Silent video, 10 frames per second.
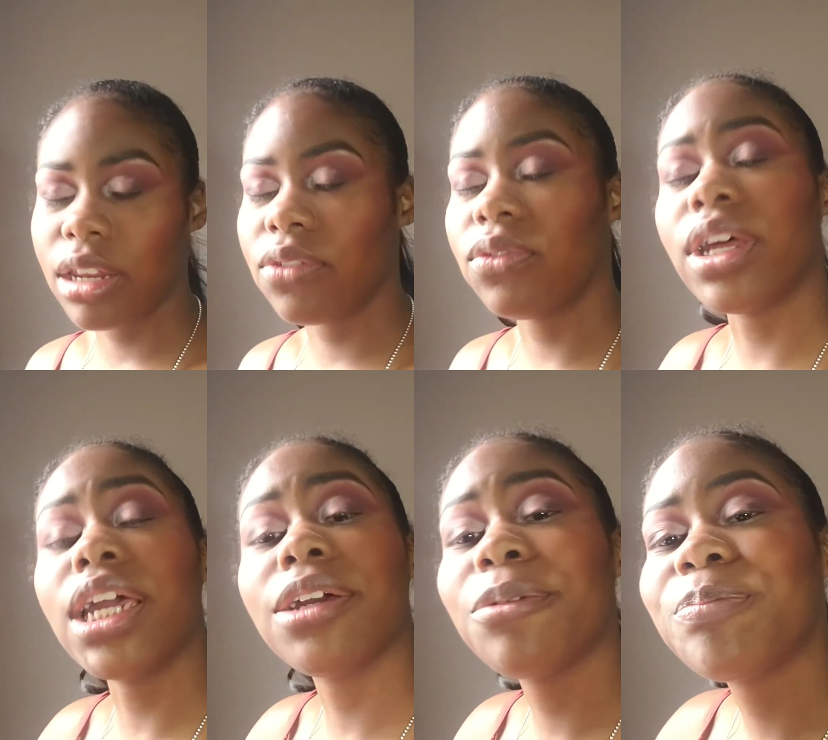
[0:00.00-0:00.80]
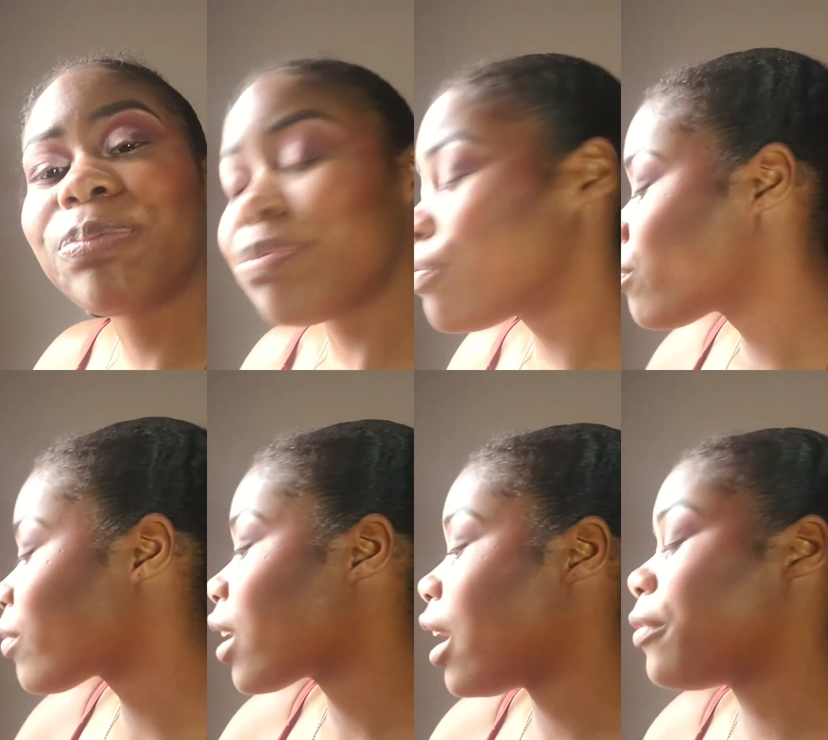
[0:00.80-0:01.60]
And if, like,
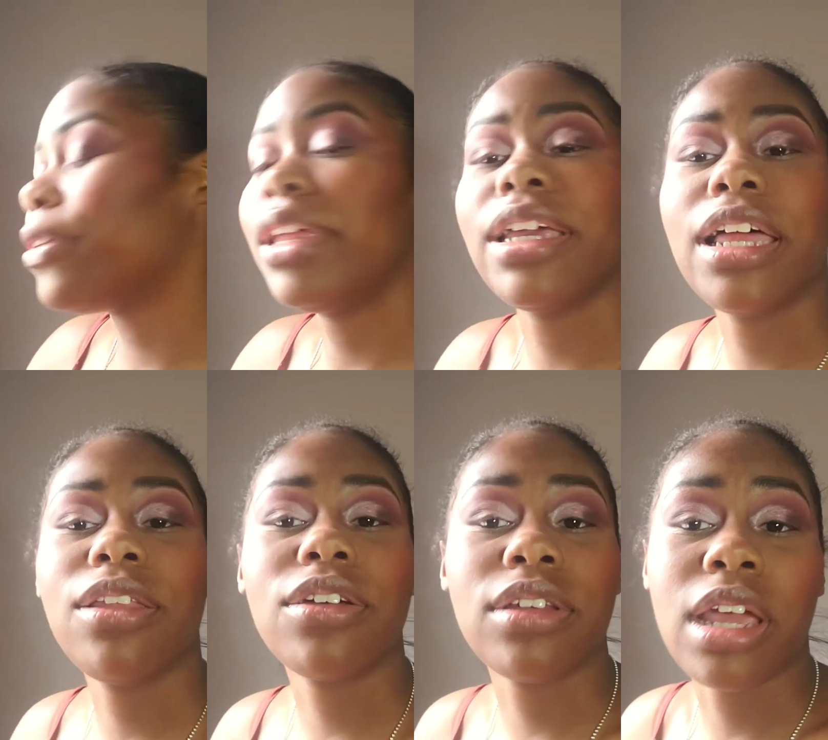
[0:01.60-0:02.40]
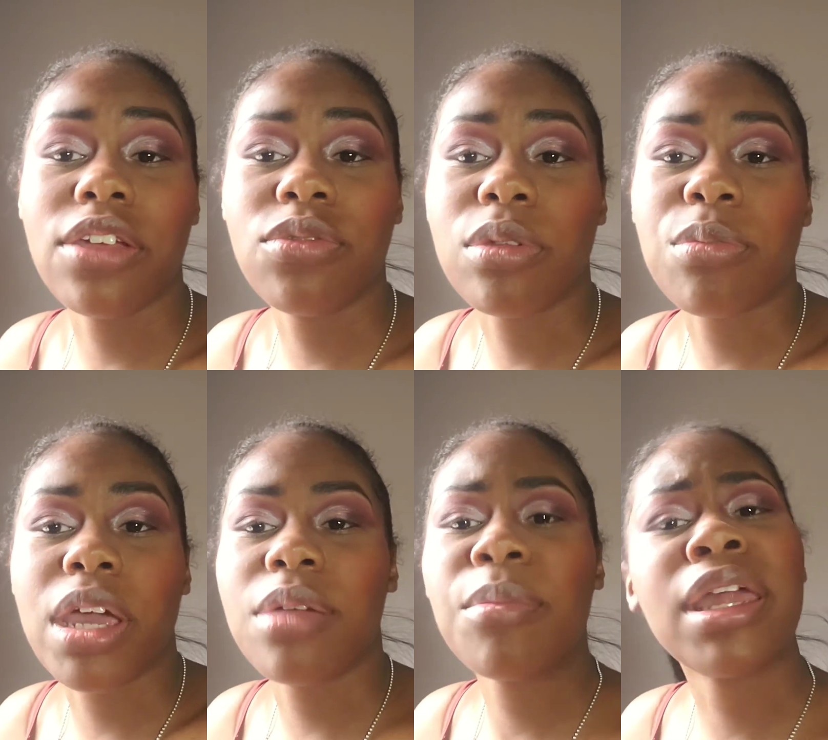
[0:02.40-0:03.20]
I feel like I look nice
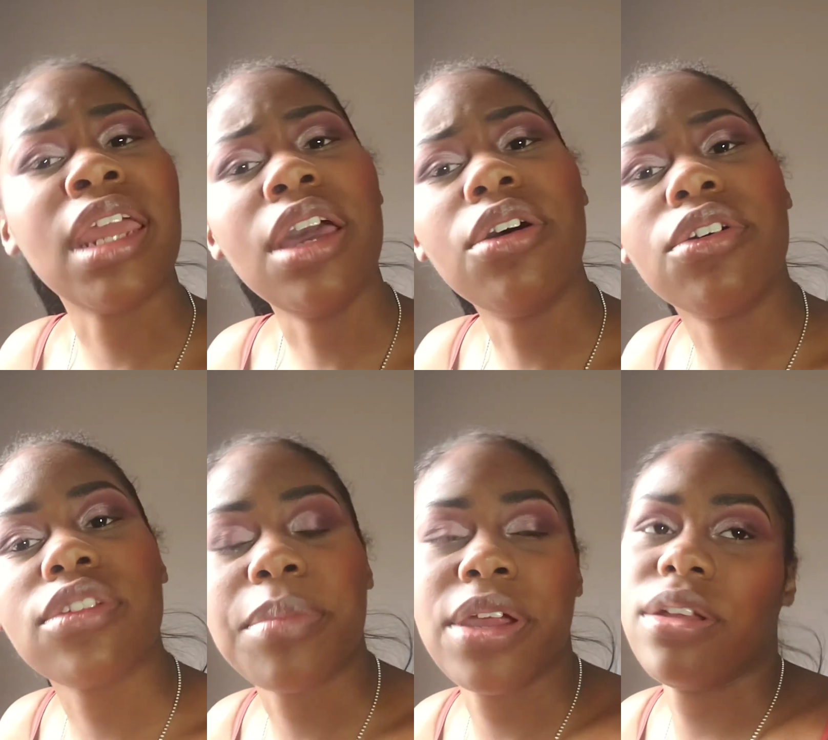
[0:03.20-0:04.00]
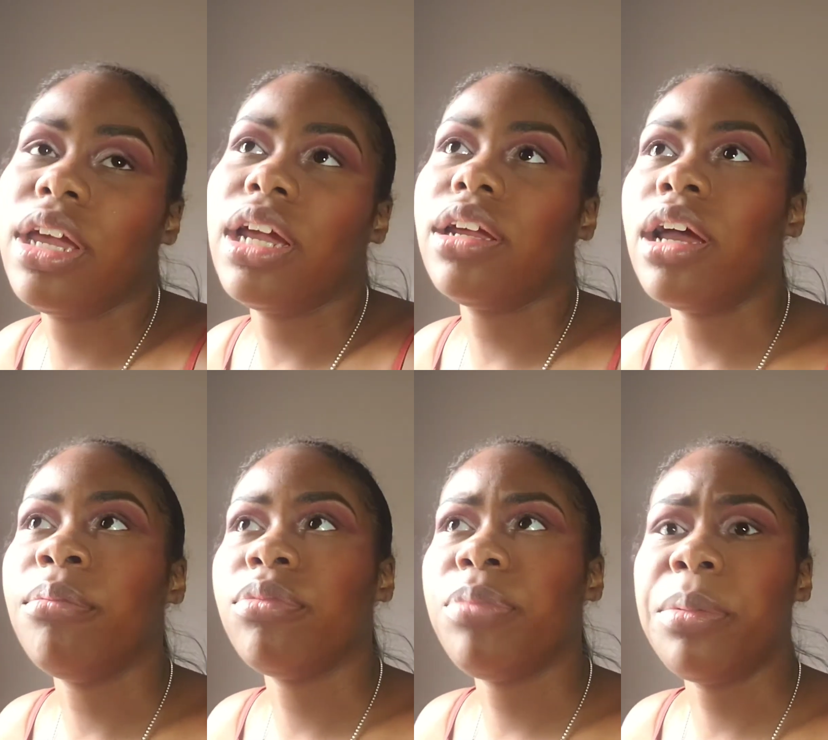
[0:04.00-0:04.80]
with my nails, apparently
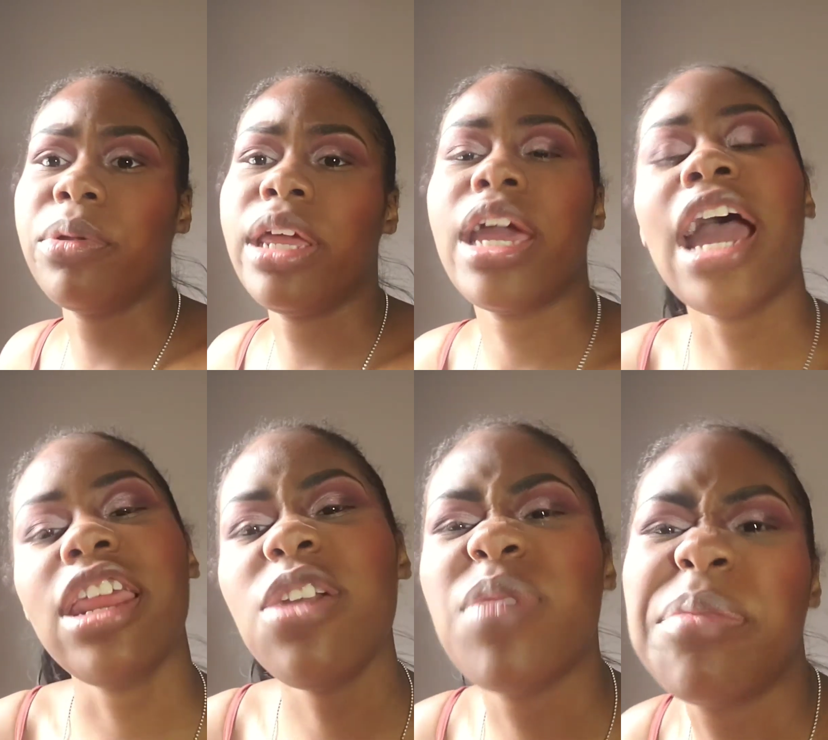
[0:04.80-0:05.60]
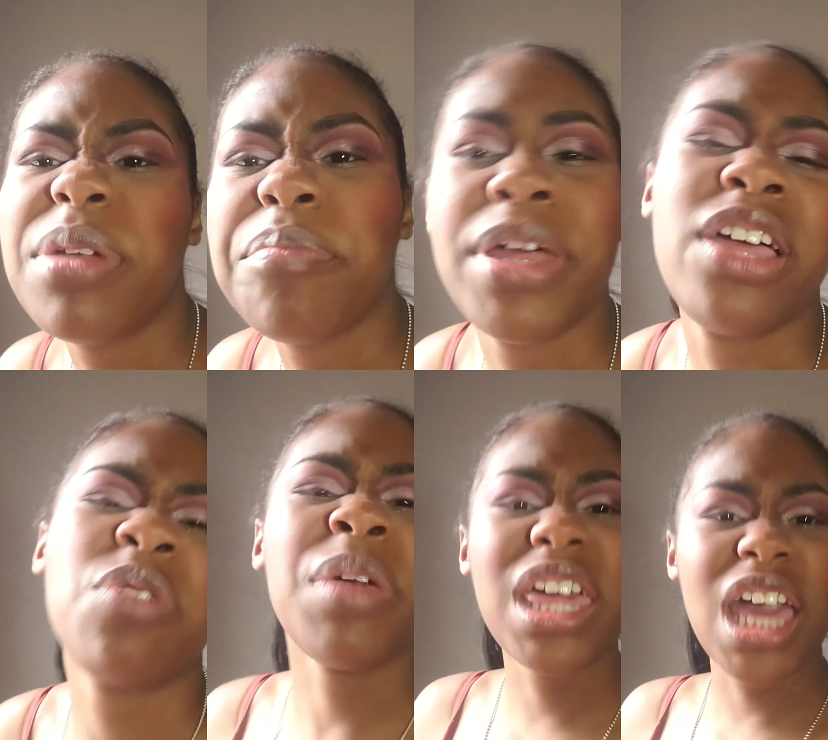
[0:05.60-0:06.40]
I'm people are like, how do you wipe your
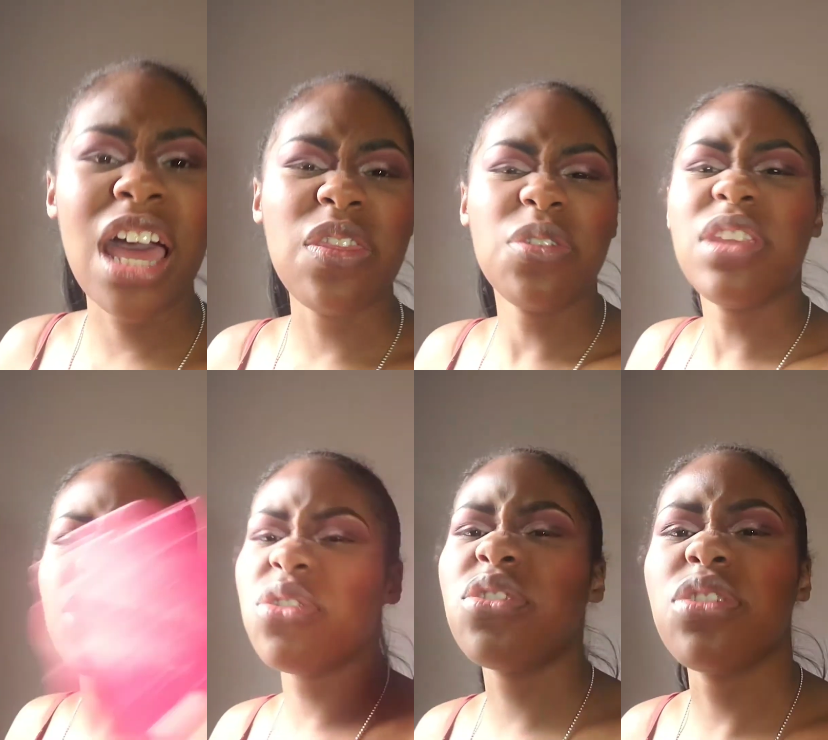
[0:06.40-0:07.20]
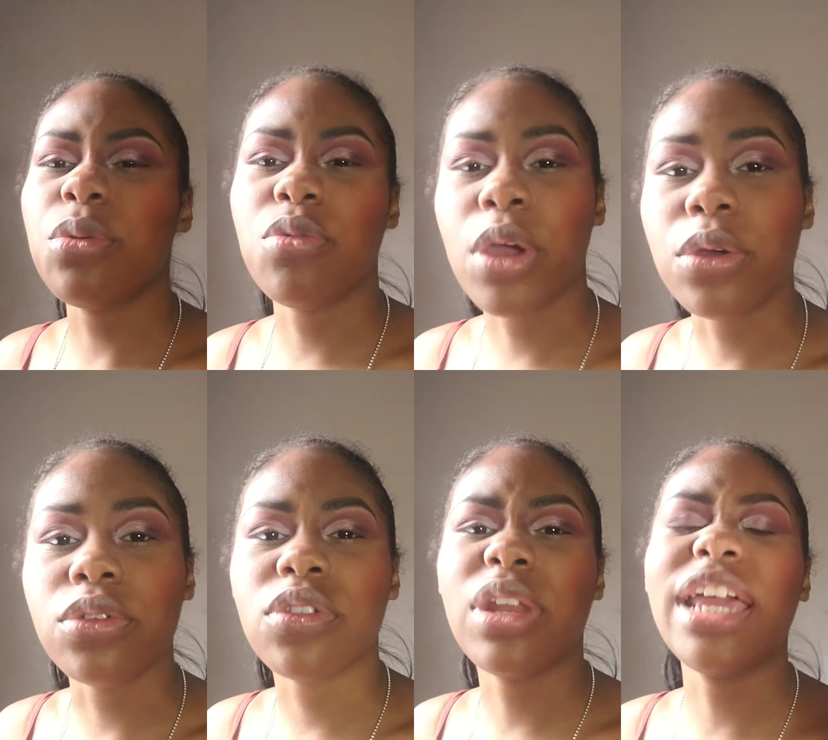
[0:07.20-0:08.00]
butt? Oh my god, those nails are so
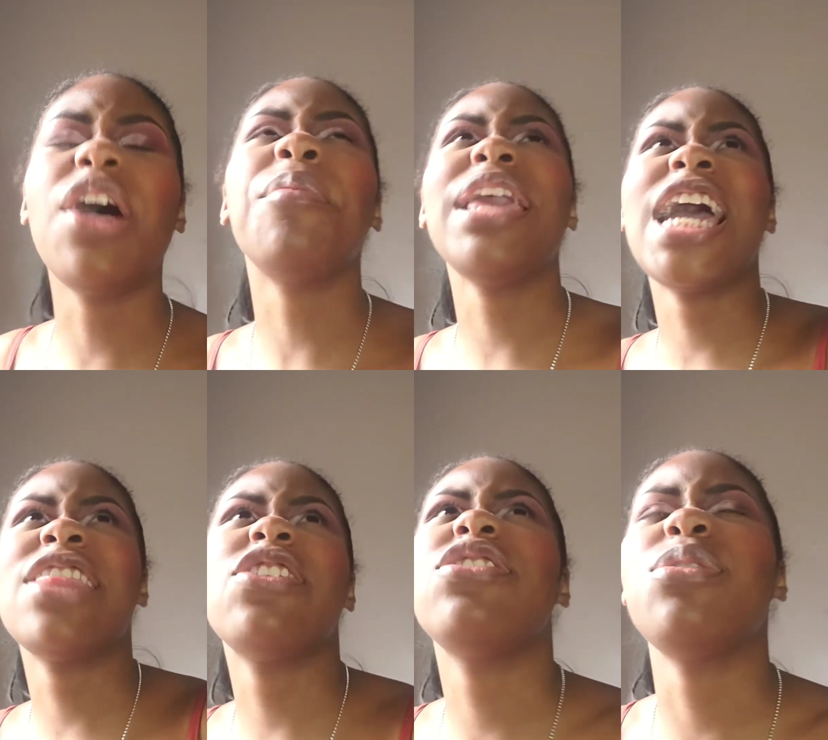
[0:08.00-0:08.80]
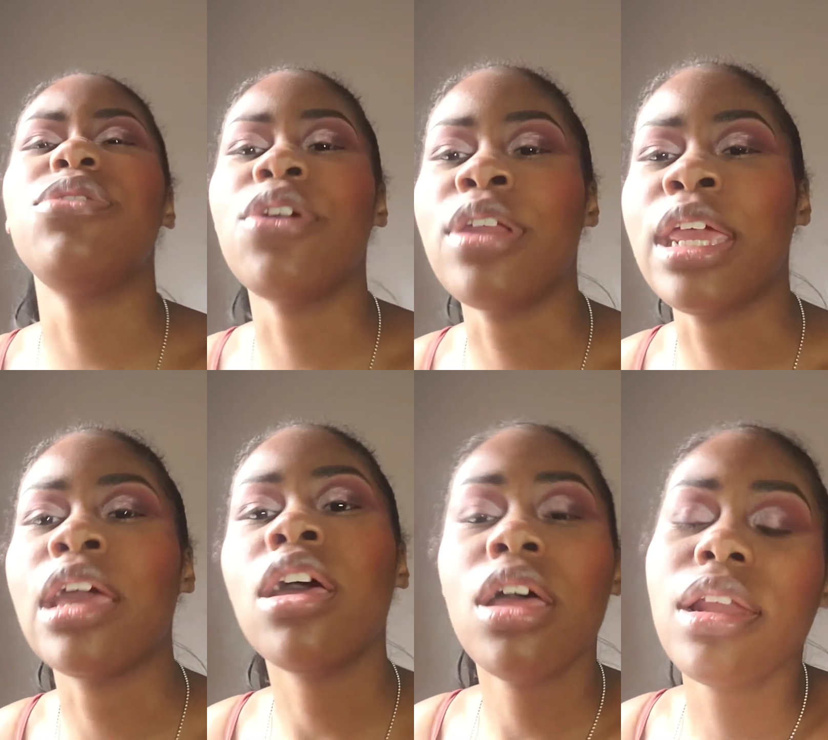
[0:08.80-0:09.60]
gross. They're like, oh my god, they're so
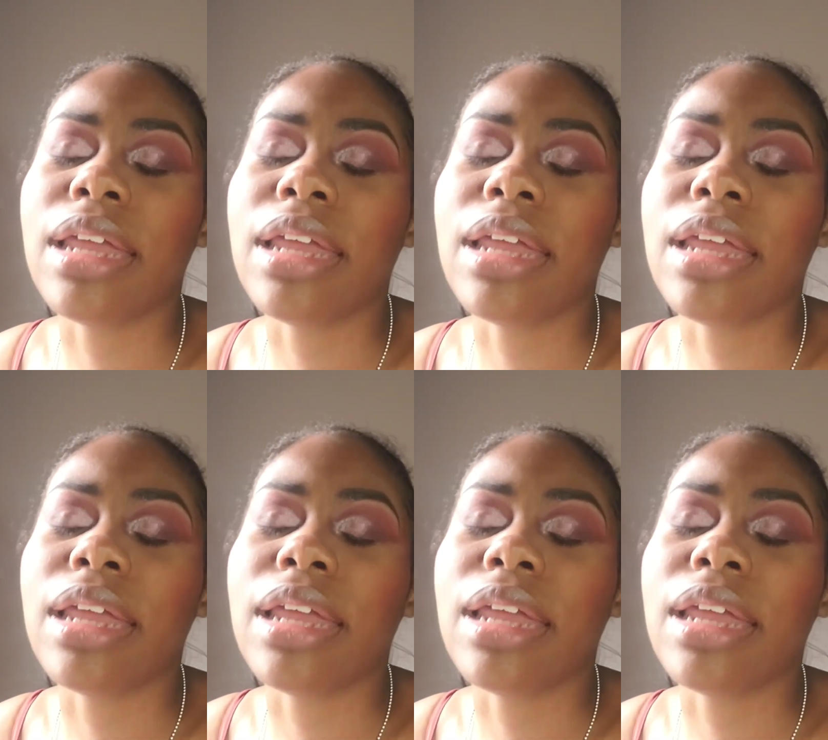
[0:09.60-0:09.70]
dirty.